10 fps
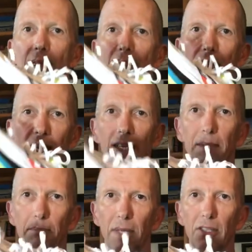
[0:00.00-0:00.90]
they
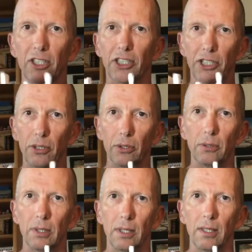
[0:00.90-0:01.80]
can build a
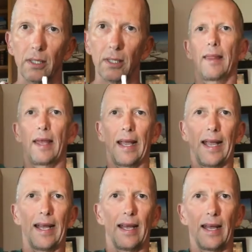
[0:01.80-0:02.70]
shoe
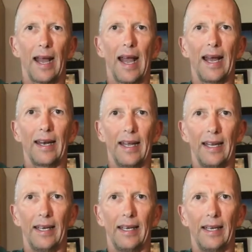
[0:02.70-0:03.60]
at
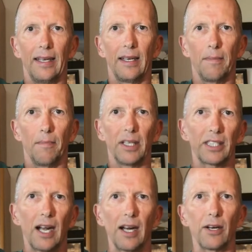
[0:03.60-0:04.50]
a much
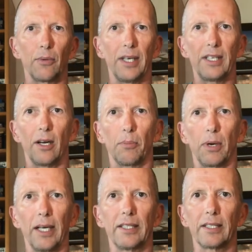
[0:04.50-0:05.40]
higher retail
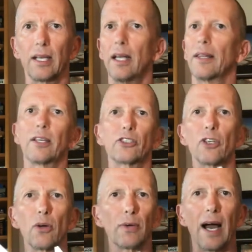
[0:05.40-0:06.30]
price. There's
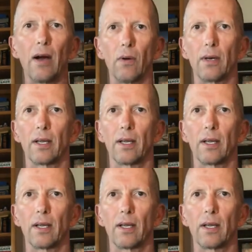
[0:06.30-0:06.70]
no doubt